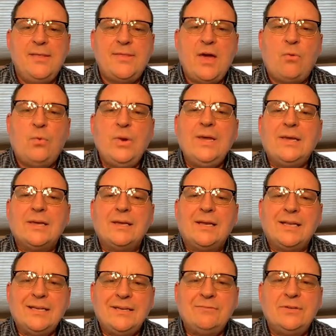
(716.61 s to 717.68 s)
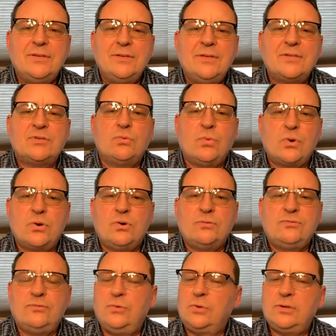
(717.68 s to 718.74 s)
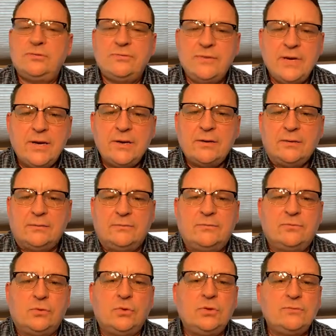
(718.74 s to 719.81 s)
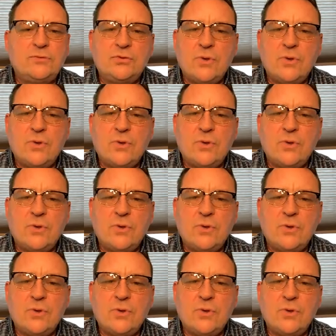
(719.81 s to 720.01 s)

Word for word: that we can live in this world full of fear, full of